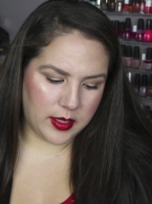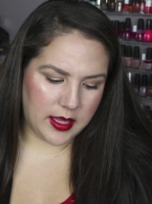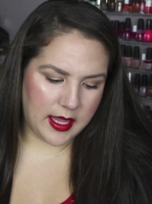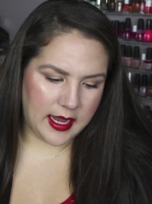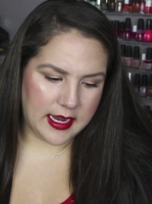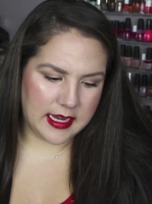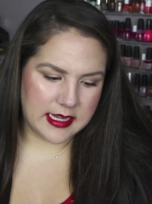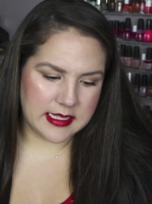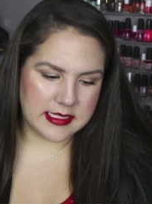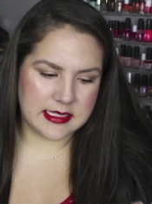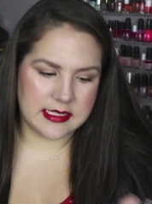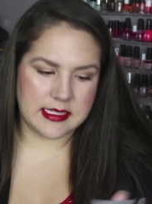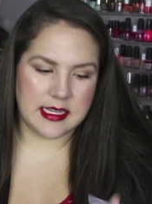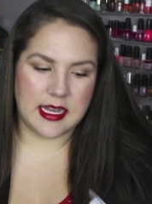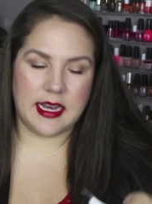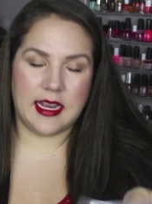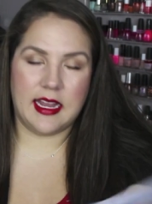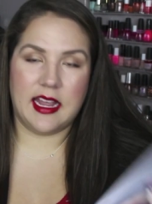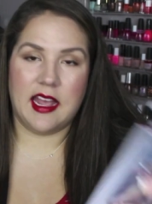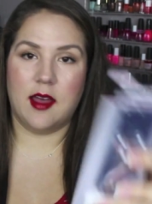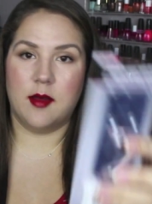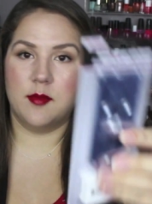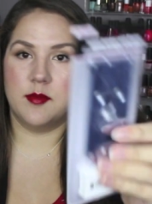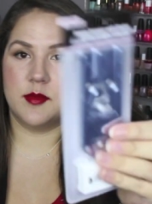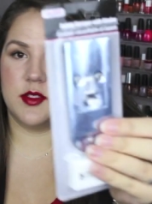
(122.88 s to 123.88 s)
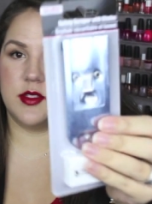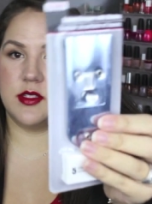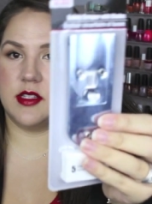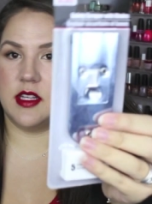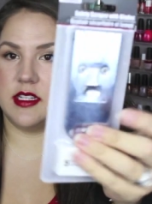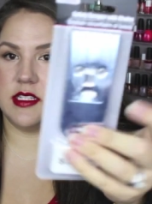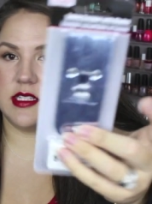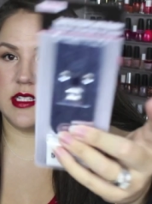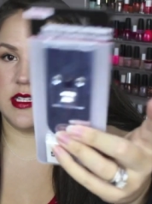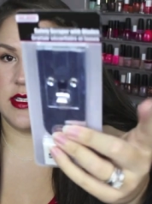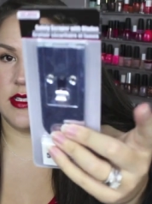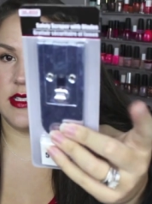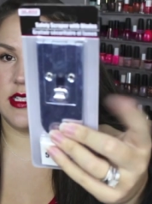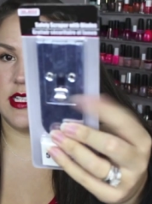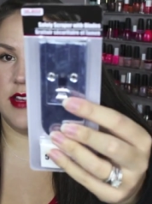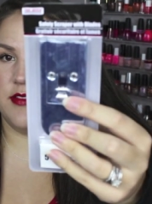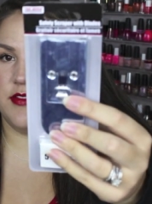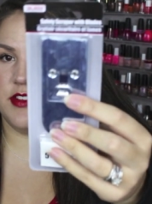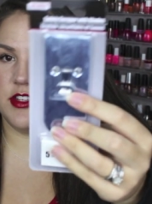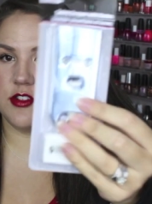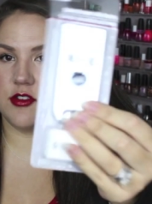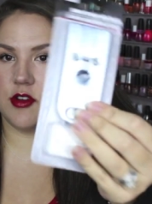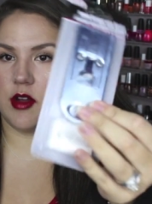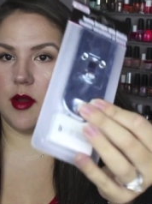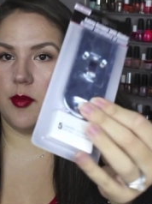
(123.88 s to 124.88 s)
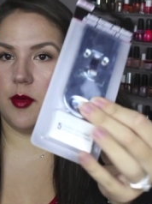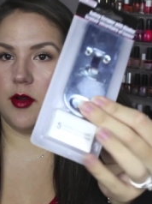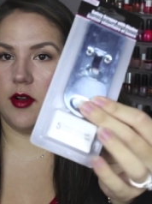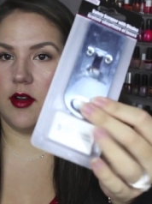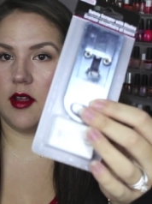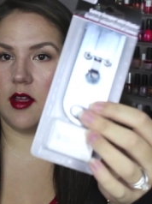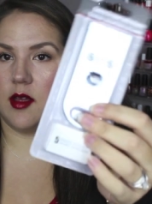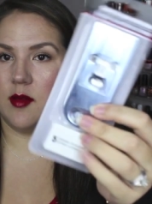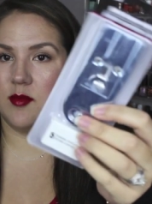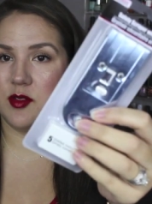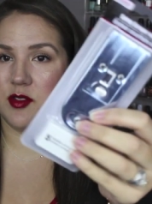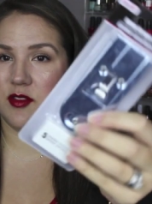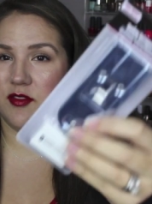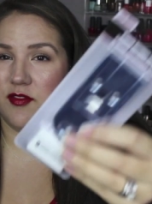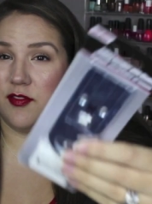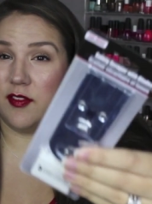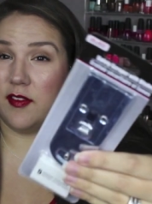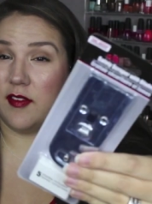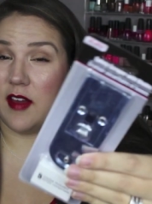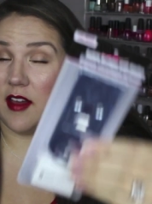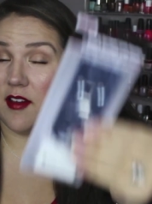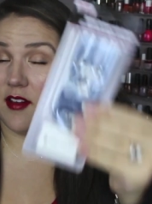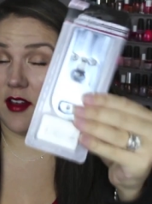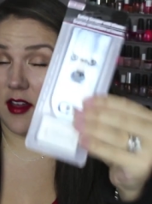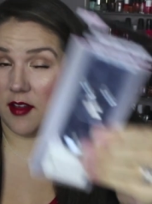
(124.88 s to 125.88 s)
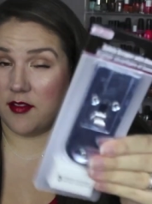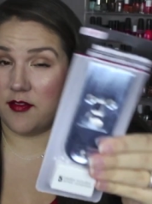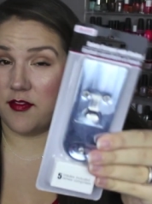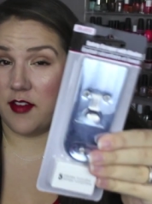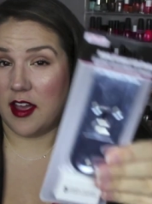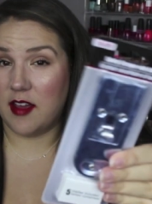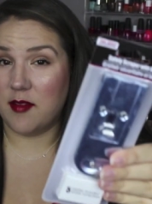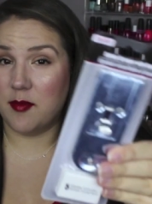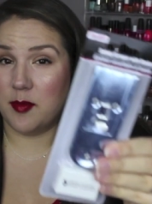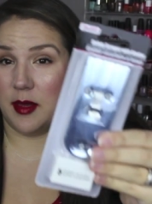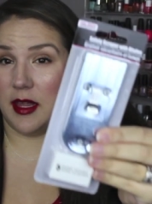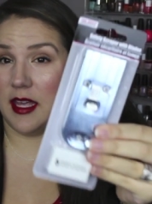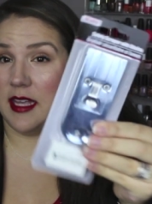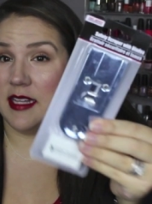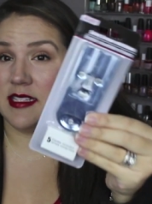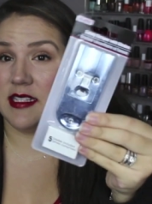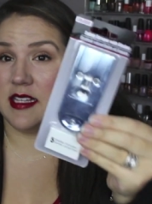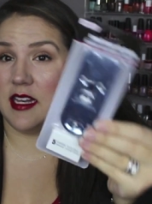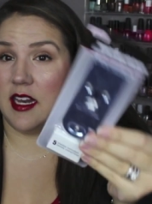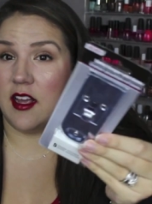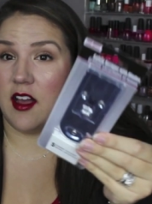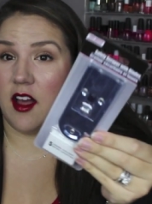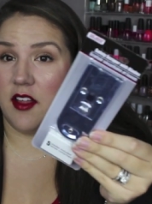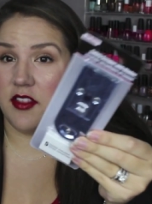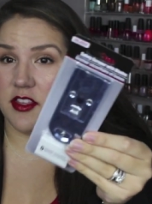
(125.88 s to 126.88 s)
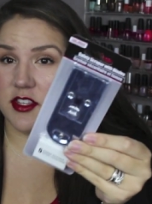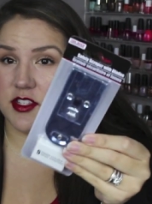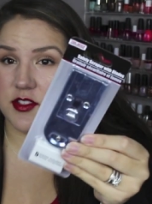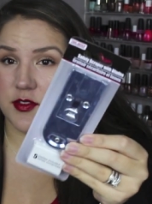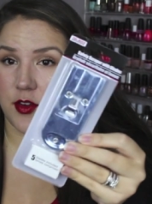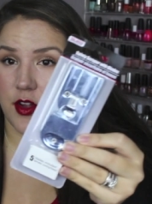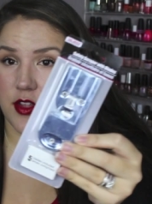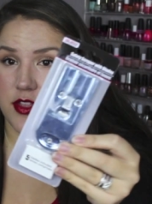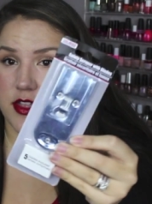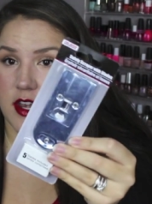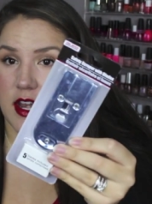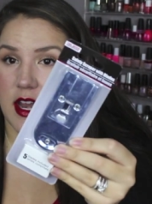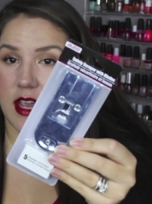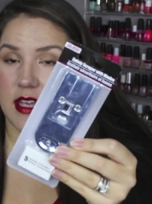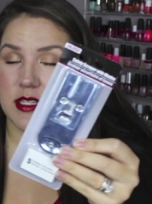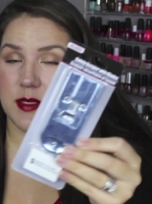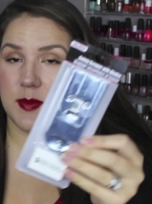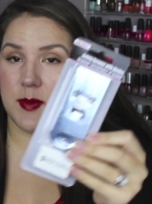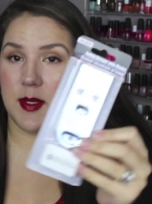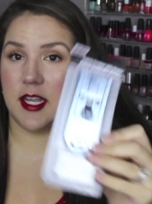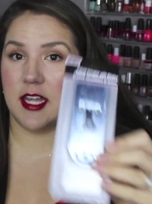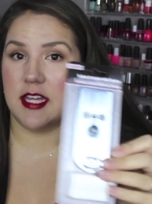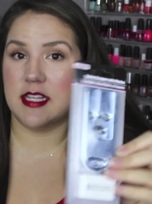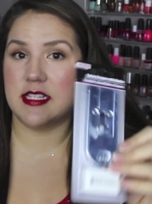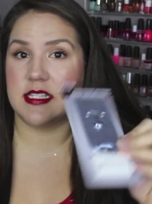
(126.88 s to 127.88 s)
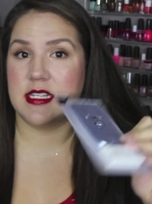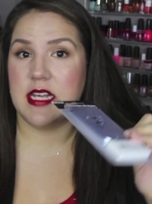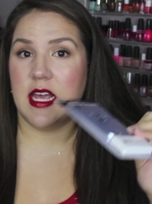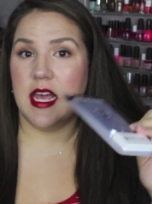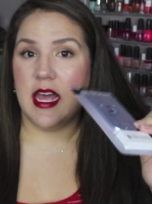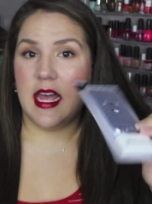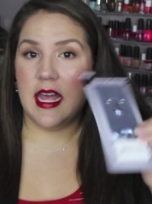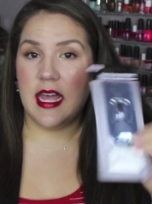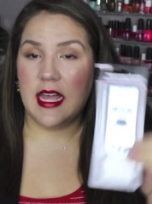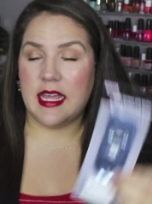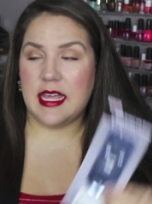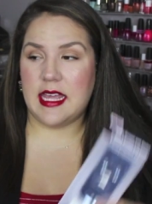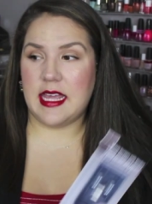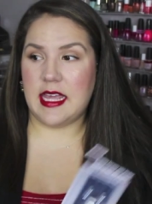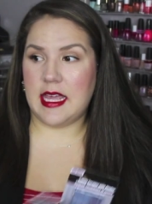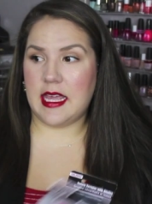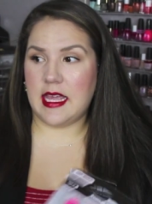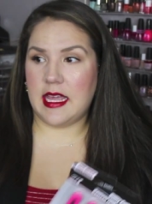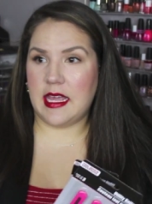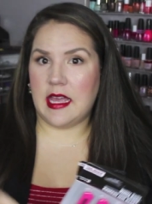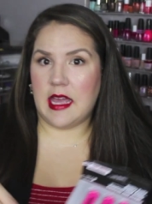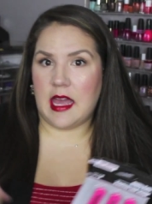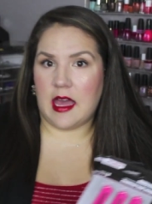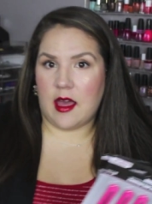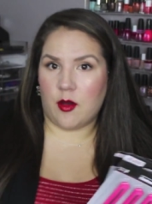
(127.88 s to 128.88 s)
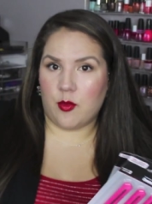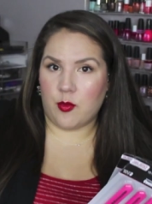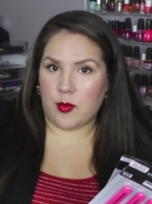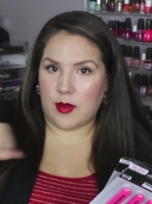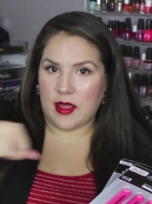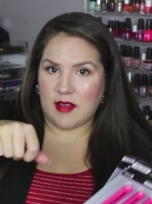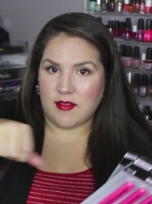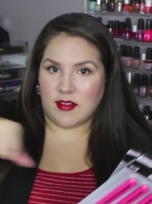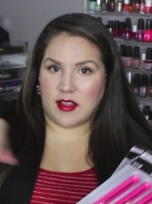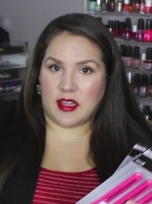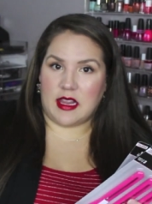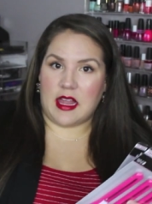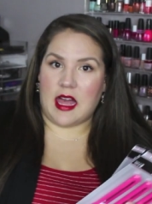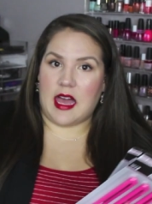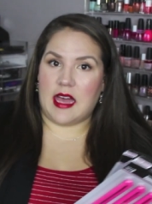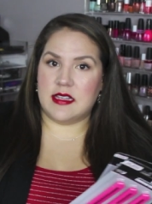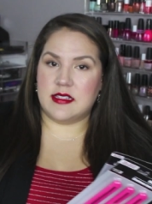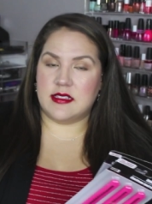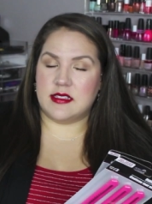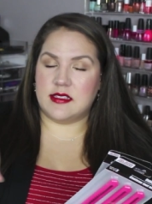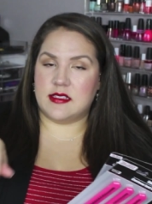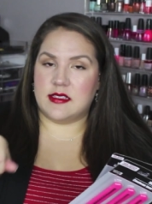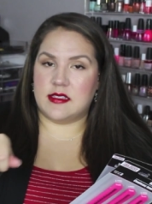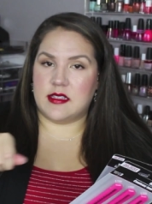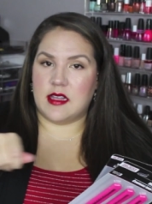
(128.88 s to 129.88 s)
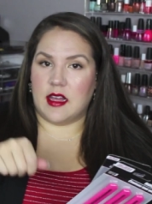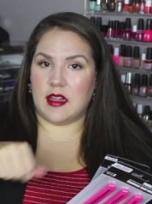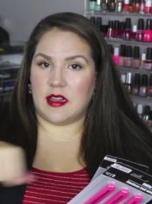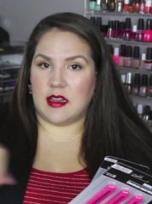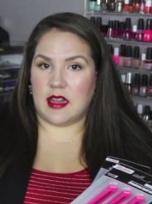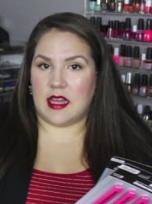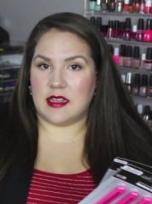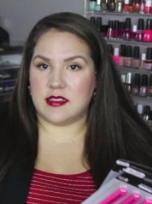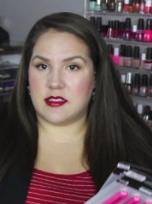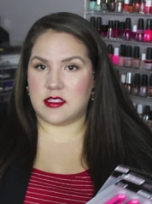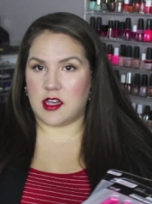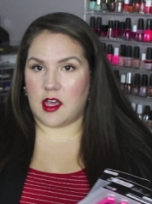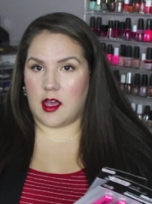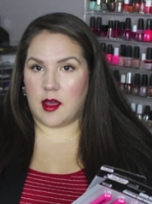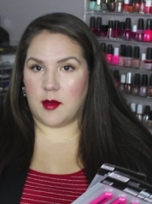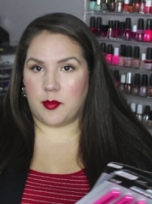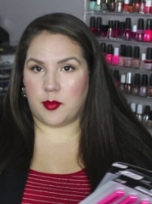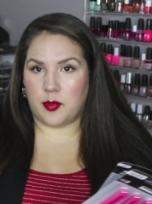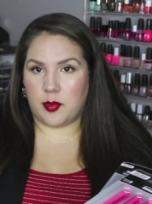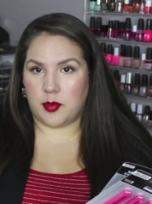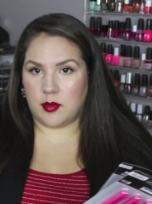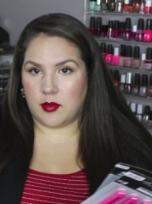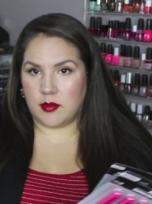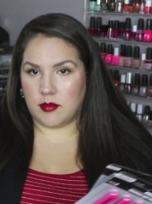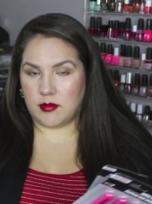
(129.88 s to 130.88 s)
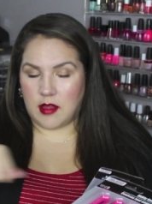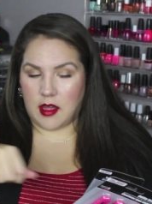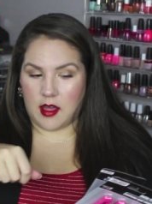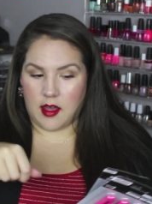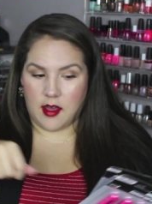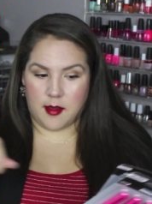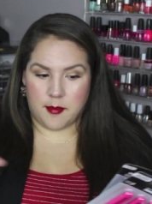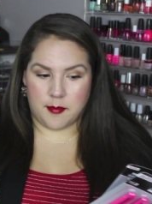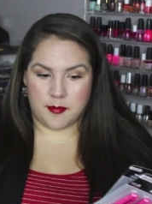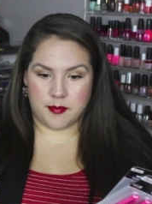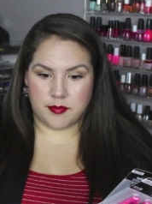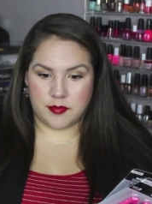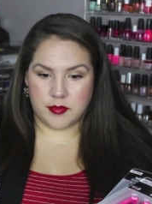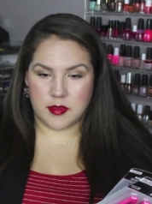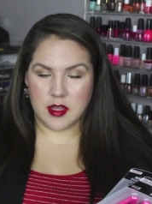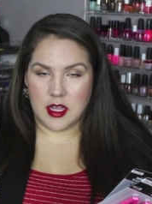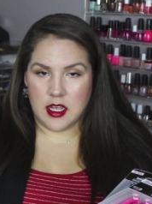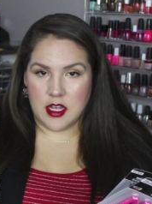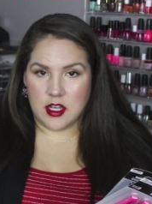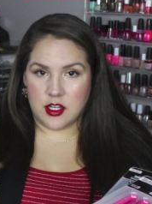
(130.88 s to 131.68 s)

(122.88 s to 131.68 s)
blades and it comes it's a safety scraper and it comes with uh, five blades and I got this from the desk because he we have a glass a glass top um,